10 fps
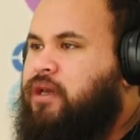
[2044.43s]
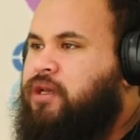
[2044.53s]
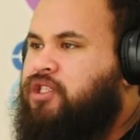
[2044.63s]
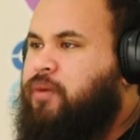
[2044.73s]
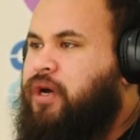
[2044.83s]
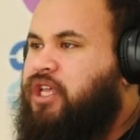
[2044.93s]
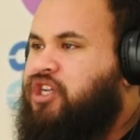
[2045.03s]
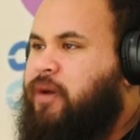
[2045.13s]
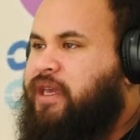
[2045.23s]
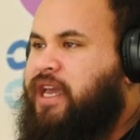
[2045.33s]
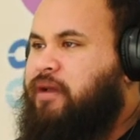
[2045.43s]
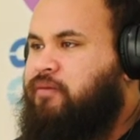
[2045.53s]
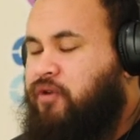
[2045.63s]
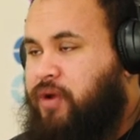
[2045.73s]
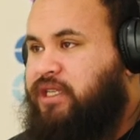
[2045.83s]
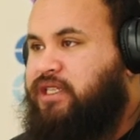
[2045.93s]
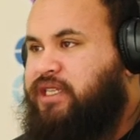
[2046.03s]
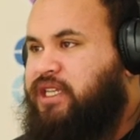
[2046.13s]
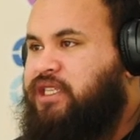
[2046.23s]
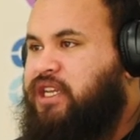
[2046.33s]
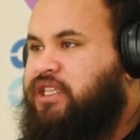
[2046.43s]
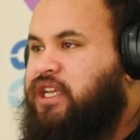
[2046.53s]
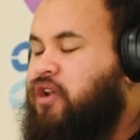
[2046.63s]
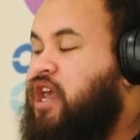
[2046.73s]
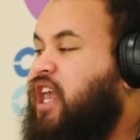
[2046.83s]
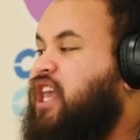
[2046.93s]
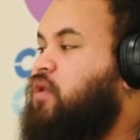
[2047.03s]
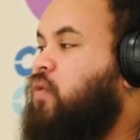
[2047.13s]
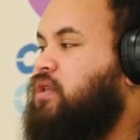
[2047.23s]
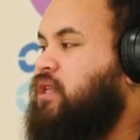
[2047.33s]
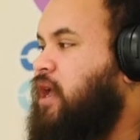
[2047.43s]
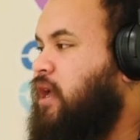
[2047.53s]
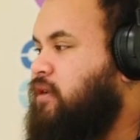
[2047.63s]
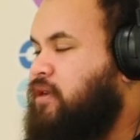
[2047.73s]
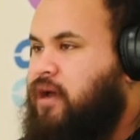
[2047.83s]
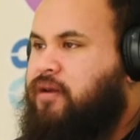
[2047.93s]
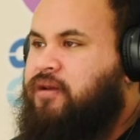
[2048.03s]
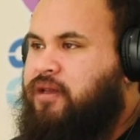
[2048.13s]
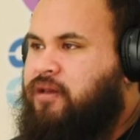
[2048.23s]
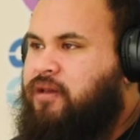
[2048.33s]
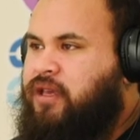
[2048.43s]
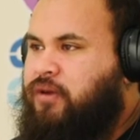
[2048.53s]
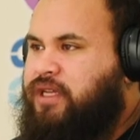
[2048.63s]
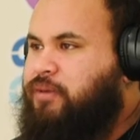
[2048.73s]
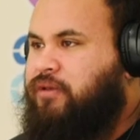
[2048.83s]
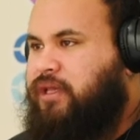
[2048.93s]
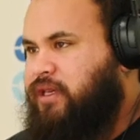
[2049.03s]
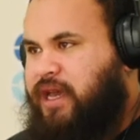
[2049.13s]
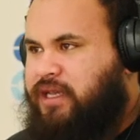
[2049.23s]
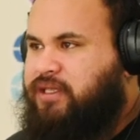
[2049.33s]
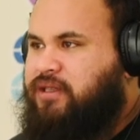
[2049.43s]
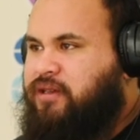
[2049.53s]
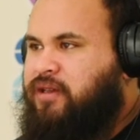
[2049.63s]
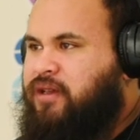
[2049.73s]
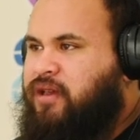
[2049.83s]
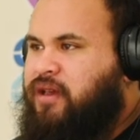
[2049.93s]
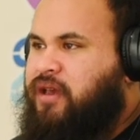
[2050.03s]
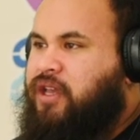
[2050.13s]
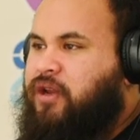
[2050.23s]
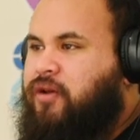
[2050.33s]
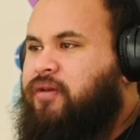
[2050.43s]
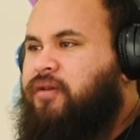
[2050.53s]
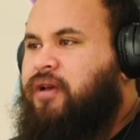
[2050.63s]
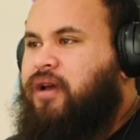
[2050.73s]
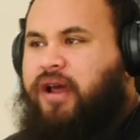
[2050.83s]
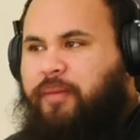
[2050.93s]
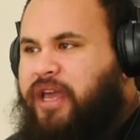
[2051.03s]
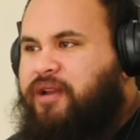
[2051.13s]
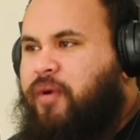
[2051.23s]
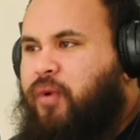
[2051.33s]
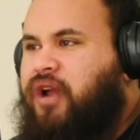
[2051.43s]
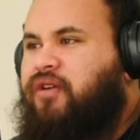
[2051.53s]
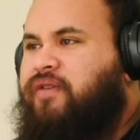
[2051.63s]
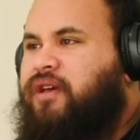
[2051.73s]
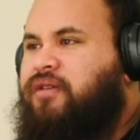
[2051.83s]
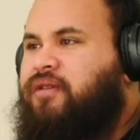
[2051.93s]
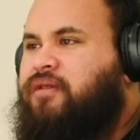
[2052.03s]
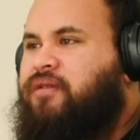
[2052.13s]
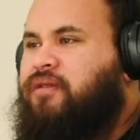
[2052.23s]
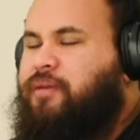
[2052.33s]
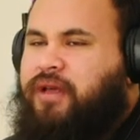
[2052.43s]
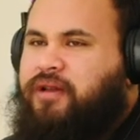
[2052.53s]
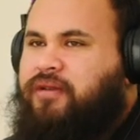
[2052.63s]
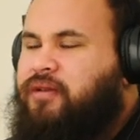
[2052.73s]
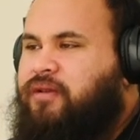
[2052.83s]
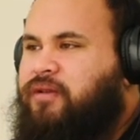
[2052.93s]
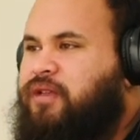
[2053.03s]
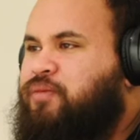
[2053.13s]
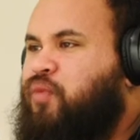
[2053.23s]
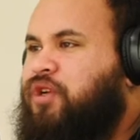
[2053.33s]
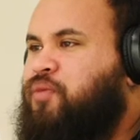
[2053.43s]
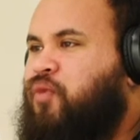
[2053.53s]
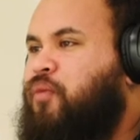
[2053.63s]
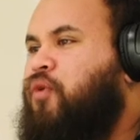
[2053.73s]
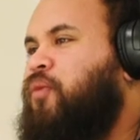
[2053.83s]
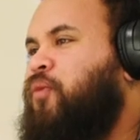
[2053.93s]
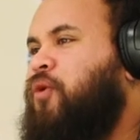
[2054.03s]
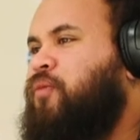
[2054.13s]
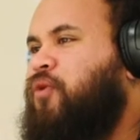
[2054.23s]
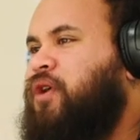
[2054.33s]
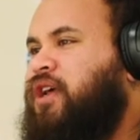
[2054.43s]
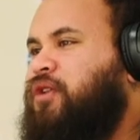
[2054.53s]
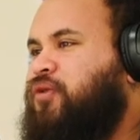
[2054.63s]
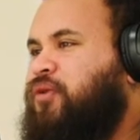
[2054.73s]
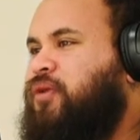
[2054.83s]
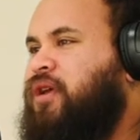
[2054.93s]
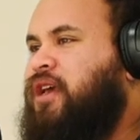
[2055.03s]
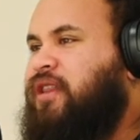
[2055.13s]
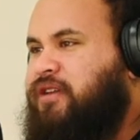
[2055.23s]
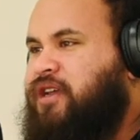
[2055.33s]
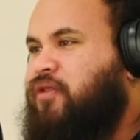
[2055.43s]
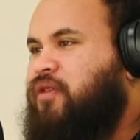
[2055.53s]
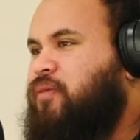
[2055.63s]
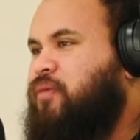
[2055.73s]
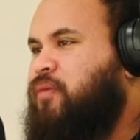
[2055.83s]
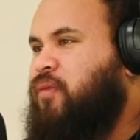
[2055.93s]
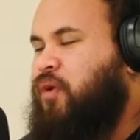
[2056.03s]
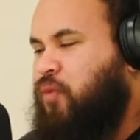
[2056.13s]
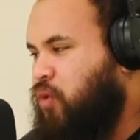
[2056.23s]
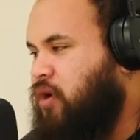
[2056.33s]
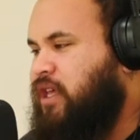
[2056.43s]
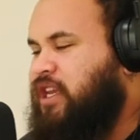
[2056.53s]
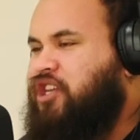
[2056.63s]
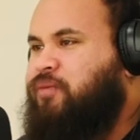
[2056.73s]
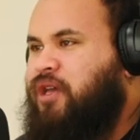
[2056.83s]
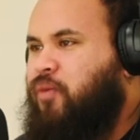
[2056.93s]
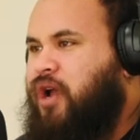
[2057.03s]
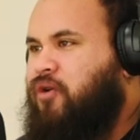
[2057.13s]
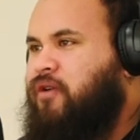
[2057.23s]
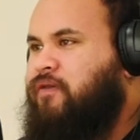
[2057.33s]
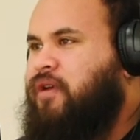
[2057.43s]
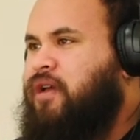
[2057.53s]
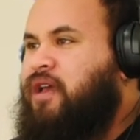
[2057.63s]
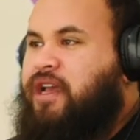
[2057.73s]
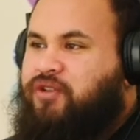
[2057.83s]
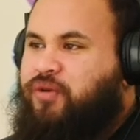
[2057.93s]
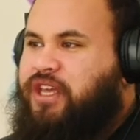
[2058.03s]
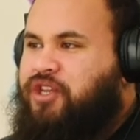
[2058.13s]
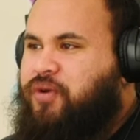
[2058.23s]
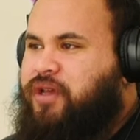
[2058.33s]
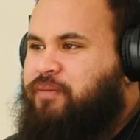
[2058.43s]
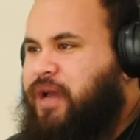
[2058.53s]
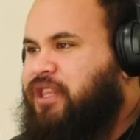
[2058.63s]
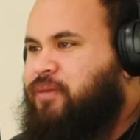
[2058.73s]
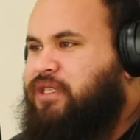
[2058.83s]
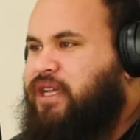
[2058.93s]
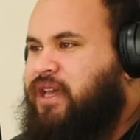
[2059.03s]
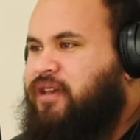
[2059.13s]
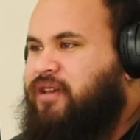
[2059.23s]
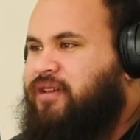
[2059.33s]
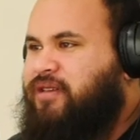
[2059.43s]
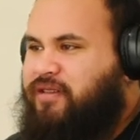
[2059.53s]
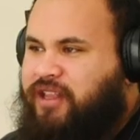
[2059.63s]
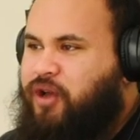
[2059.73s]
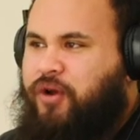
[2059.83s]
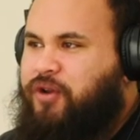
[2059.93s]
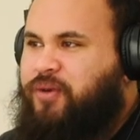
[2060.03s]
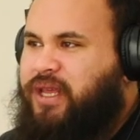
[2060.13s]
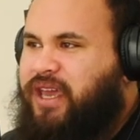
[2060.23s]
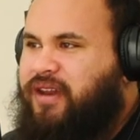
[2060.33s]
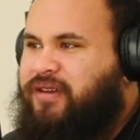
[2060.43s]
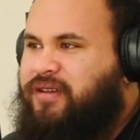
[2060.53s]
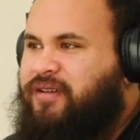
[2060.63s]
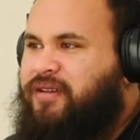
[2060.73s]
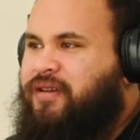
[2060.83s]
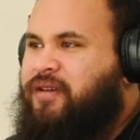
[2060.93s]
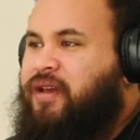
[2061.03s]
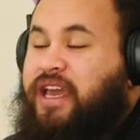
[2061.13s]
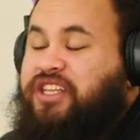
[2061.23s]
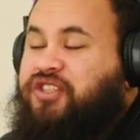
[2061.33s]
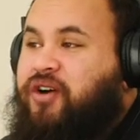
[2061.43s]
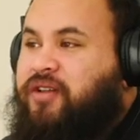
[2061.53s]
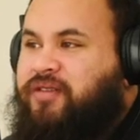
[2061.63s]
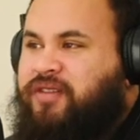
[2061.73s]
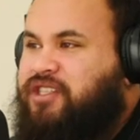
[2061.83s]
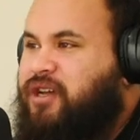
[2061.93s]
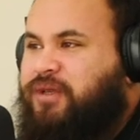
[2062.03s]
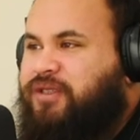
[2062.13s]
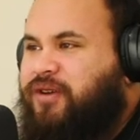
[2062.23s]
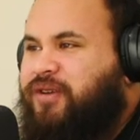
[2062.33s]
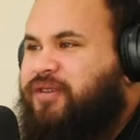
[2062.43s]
So by the time it came around to testing and deload, he was done. He was absolutely gassed. I made him aware of it, but there's what more can I do than tell them what they need to be aware of until they do it, make the mistake, then they won't do it again. And he's not. This time he's not.